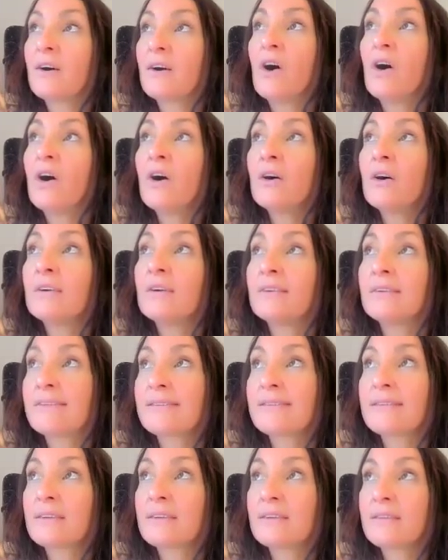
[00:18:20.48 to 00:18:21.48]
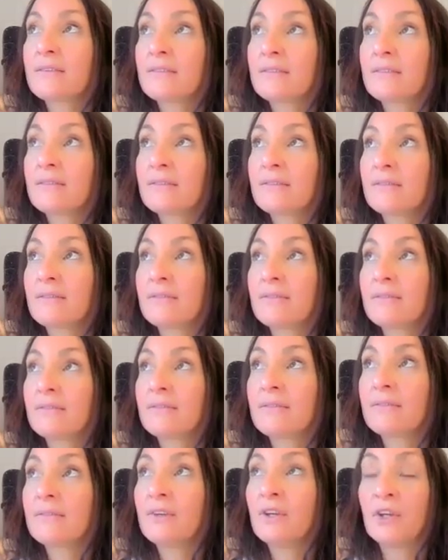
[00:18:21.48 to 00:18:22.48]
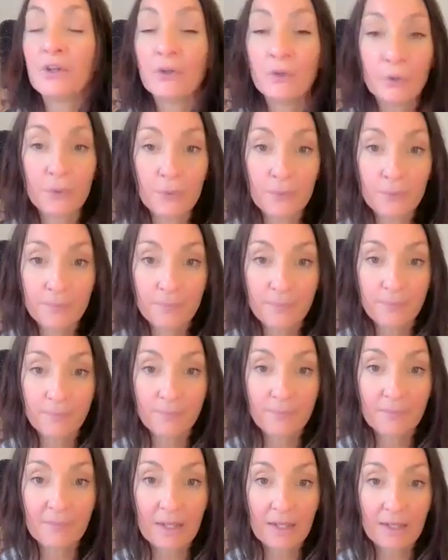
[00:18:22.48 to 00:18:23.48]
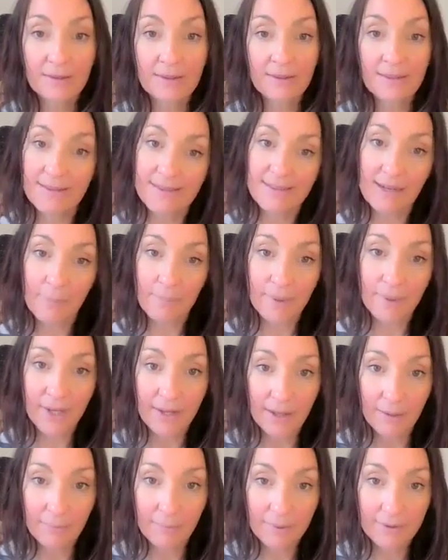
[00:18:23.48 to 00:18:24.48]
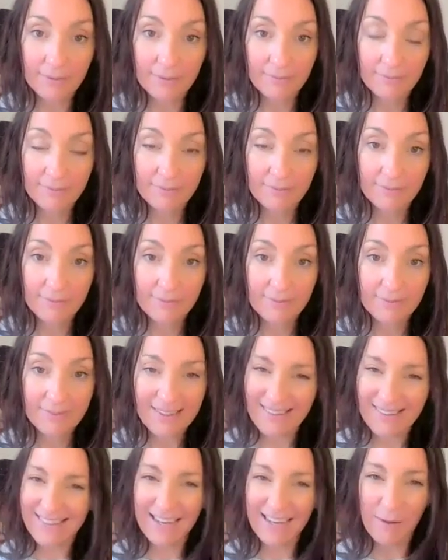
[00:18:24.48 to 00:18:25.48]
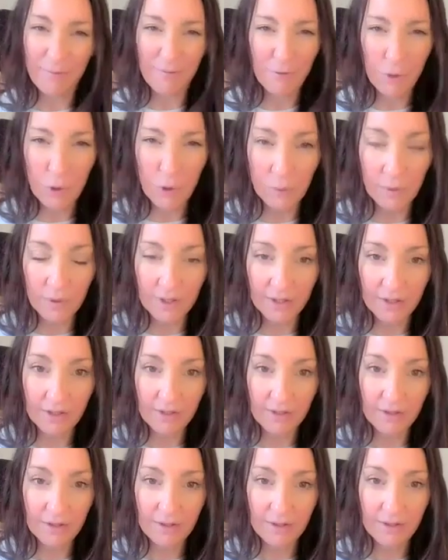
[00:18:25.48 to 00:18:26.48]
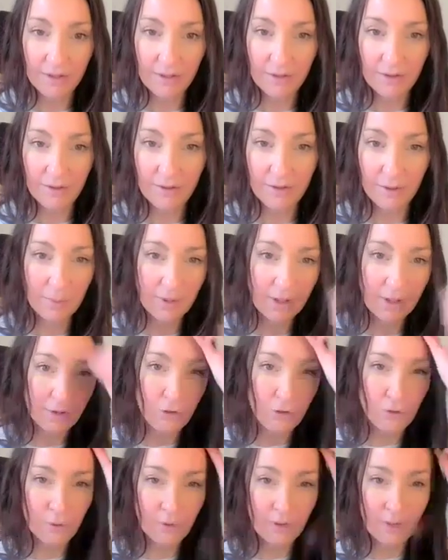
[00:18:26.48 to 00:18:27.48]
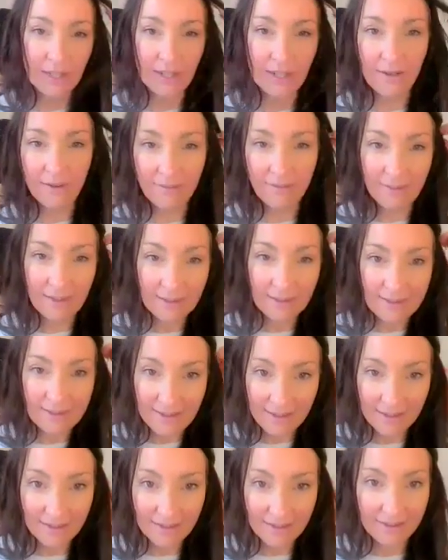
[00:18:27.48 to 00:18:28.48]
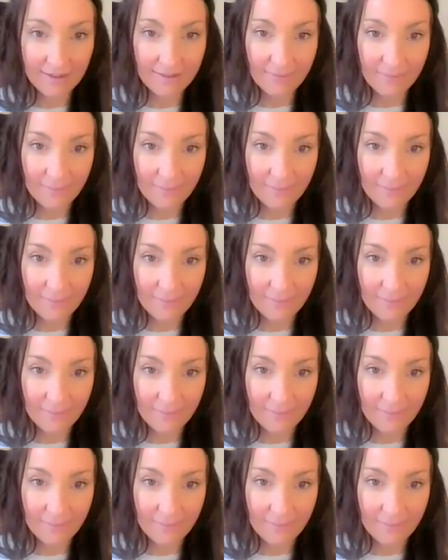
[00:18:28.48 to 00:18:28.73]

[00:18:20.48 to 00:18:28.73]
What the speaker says: calls you to step up, to step forward, to be truly authentic,